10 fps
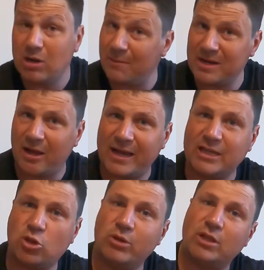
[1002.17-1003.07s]
Let me know how
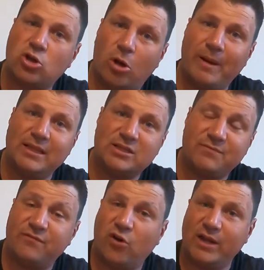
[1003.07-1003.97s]
you do in the comments
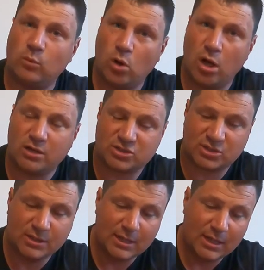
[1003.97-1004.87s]
if you find it works.